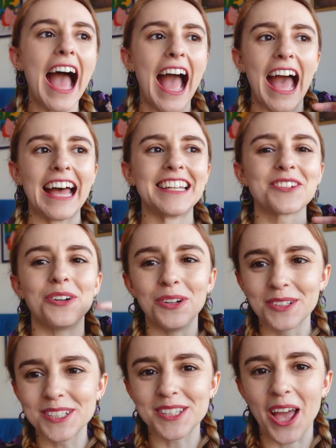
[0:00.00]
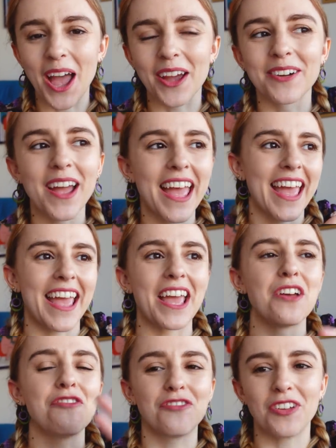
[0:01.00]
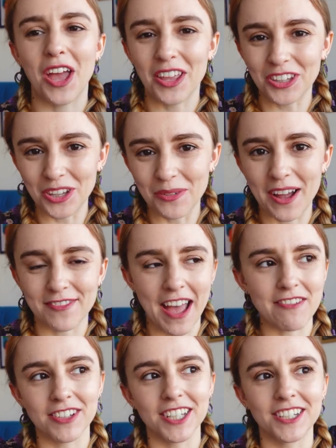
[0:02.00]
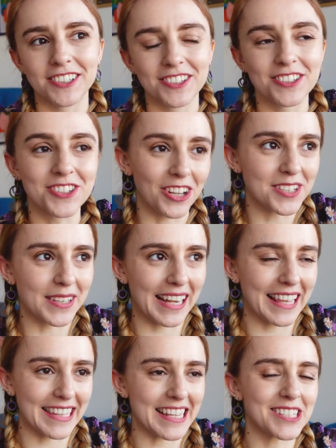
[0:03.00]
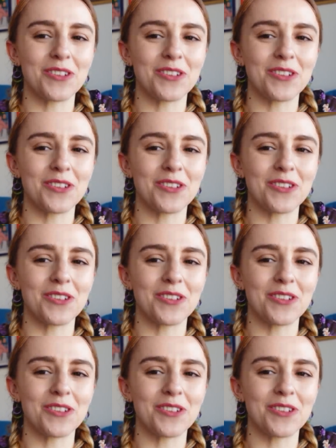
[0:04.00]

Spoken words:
and also if you have ever done something like this,